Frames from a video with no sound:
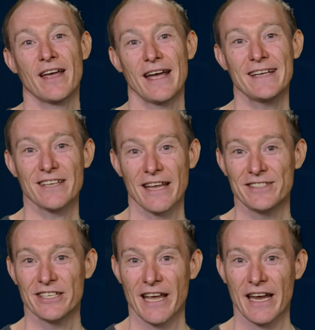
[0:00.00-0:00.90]
As
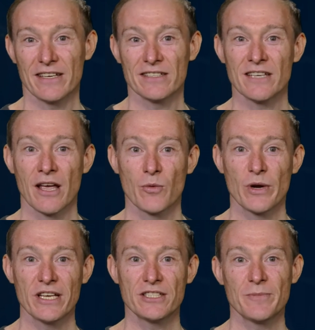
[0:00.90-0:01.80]
educators, we
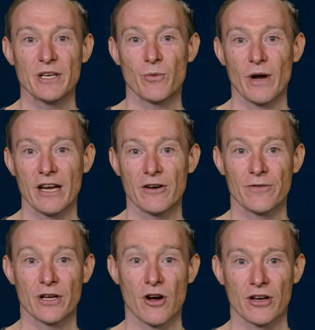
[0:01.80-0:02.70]
need to be aware of
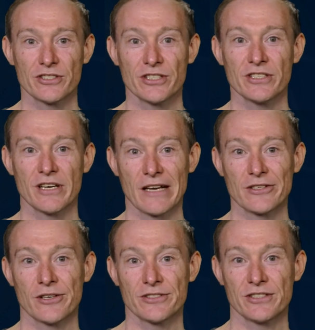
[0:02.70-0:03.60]
the conscious and
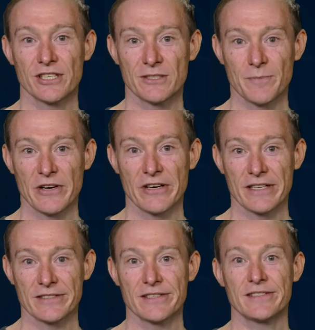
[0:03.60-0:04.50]
unconscious
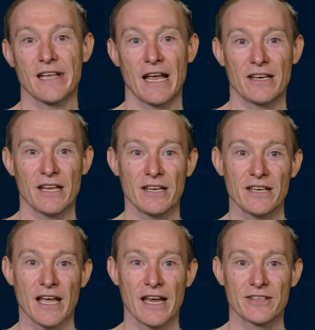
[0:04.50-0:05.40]
experiences and
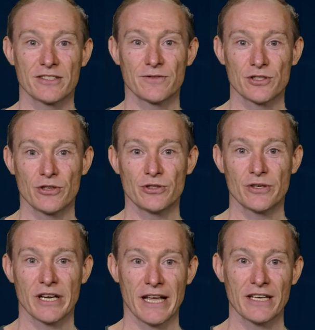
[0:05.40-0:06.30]
indicators of social
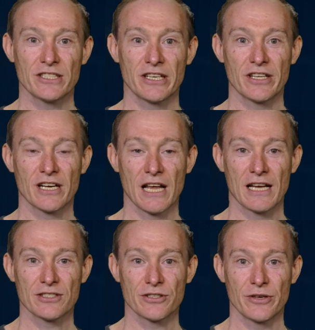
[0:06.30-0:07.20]
connection in the
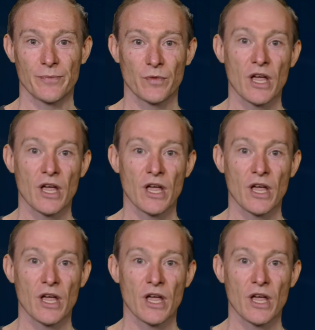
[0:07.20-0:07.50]
classroom,